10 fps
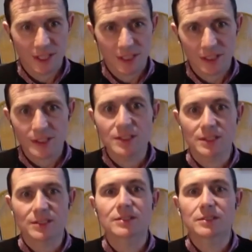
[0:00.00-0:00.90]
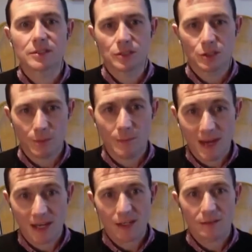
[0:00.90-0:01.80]
actually, to just strip it
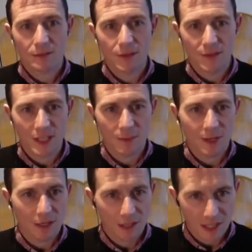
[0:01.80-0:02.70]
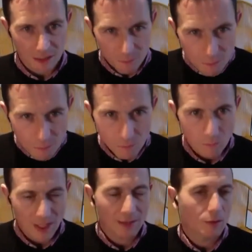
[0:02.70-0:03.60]
back, and think about, okay,
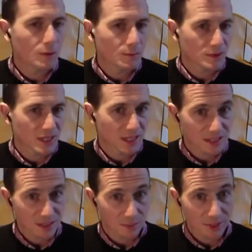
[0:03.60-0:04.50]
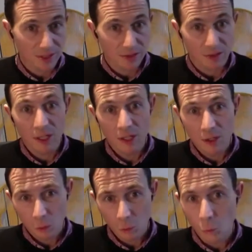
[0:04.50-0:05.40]
how are we presenting something that
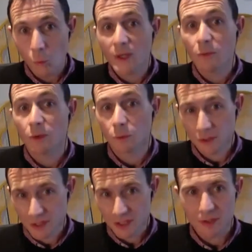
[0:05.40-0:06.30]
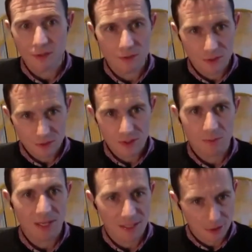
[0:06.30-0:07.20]
we would want to use to
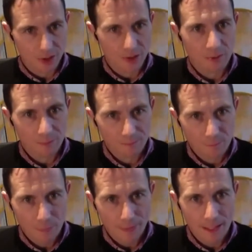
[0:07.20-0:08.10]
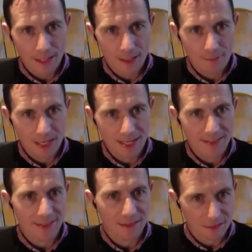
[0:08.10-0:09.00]
plan a trip, and
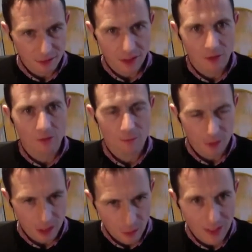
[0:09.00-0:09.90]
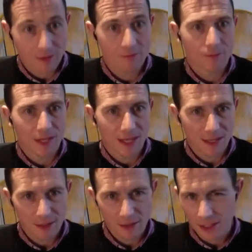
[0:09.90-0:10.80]
then go out from there.
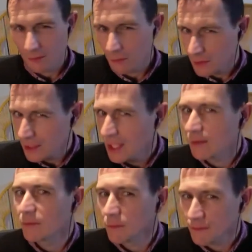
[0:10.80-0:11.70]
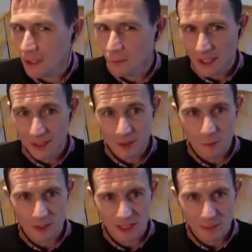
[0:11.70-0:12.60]
Okay, now we feel like we're getting
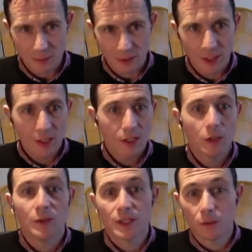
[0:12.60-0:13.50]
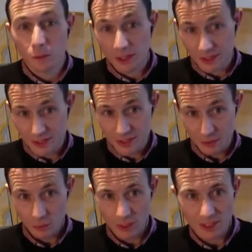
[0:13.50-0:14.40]
towards that point. Who are the audiences that
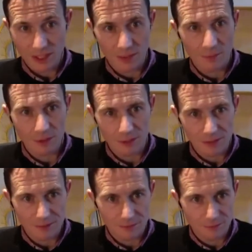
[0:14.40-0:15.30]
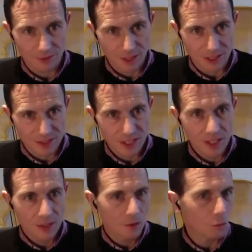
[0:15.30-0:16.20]
we think are most relevant for this?
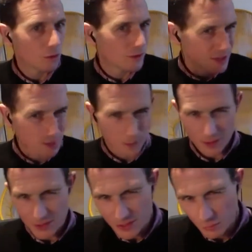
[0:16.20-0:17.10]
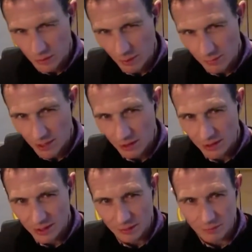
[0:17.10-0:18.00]
What are the experiences that we might be
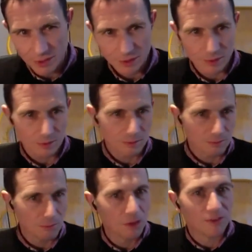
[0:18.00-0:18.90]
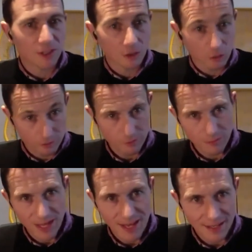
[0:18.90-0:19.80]
guiding them to? Moving on from
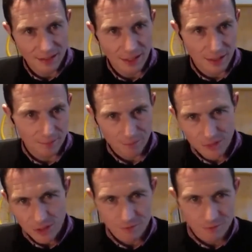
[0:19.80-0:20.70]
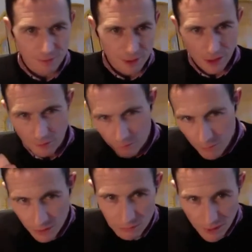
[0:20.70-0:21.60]
there. So
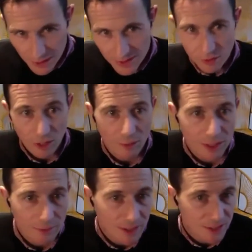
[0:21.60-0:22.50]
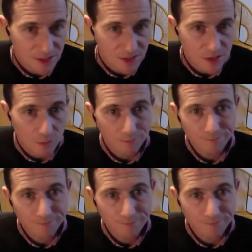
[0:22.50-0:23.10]
it's ongoing. It doesn't stop.